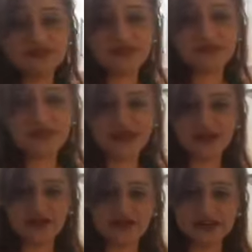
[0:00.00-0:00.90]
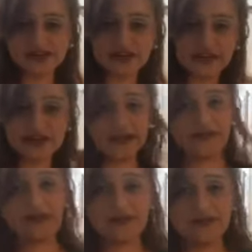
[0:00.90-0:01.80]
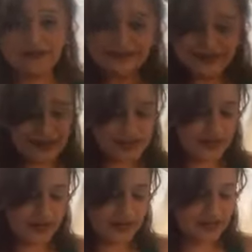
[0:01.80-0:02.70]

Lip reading: like, we can't go to a restaurant now anyway, but it's okay.